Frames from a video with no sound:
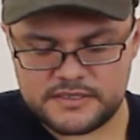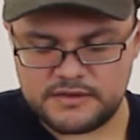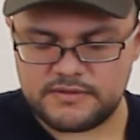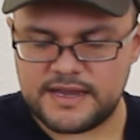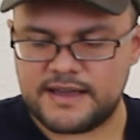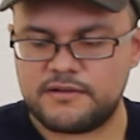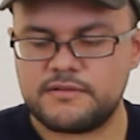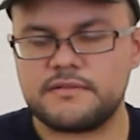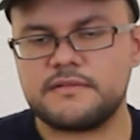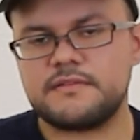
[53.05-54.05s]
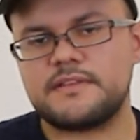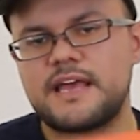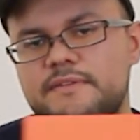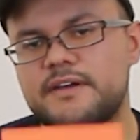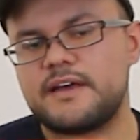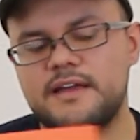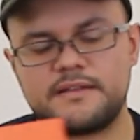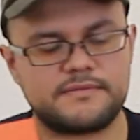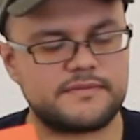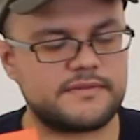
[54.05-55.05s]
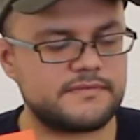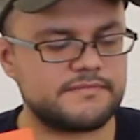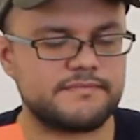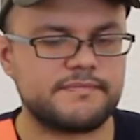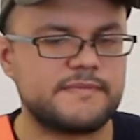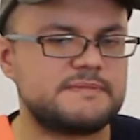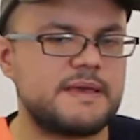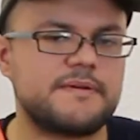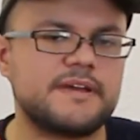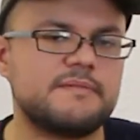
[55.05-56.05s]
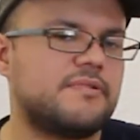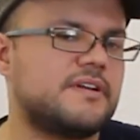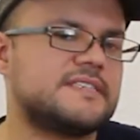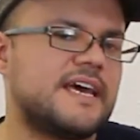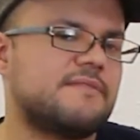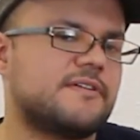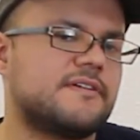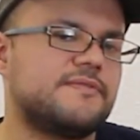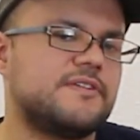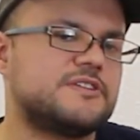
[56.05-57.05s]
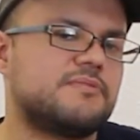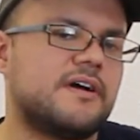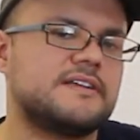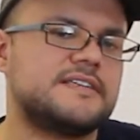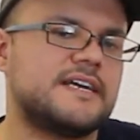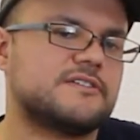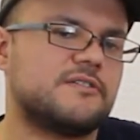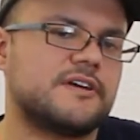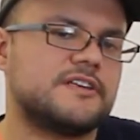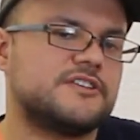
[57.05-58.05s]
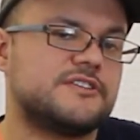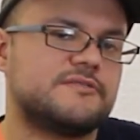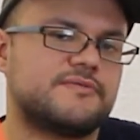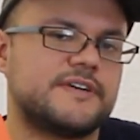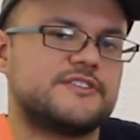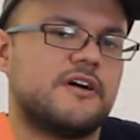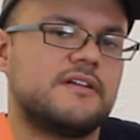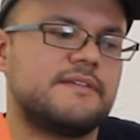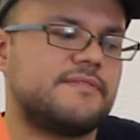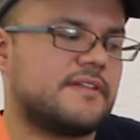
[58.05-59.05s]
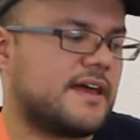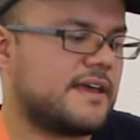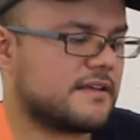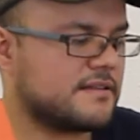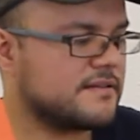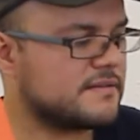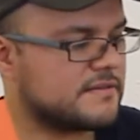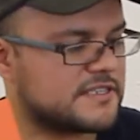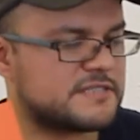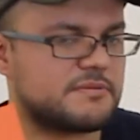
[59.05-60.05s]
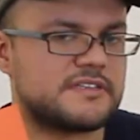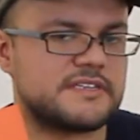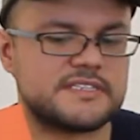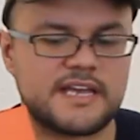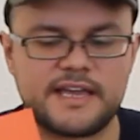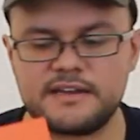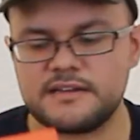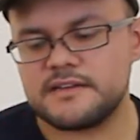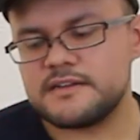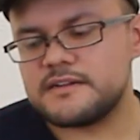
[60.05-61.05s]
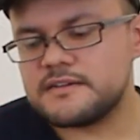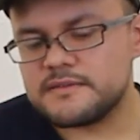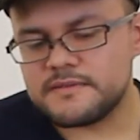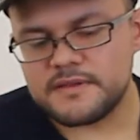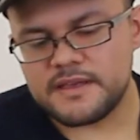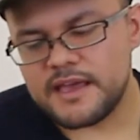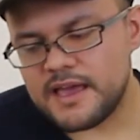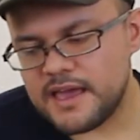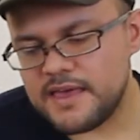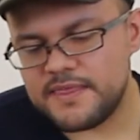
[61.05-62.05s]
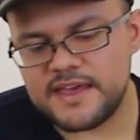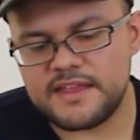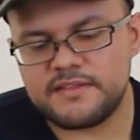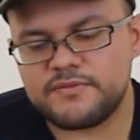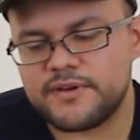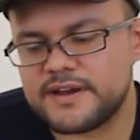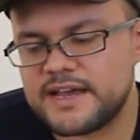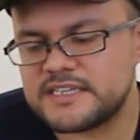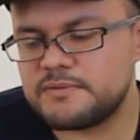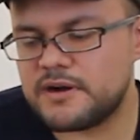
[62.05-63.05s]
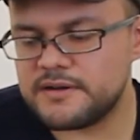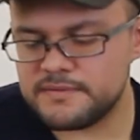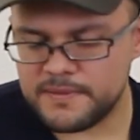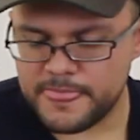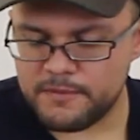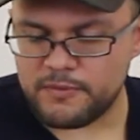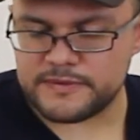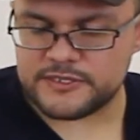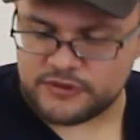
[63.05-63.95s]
So now I have a cut. This paper you can put aside for a future project, or you can just free draw it if you like. Just put it to the side. And then for your next part, or to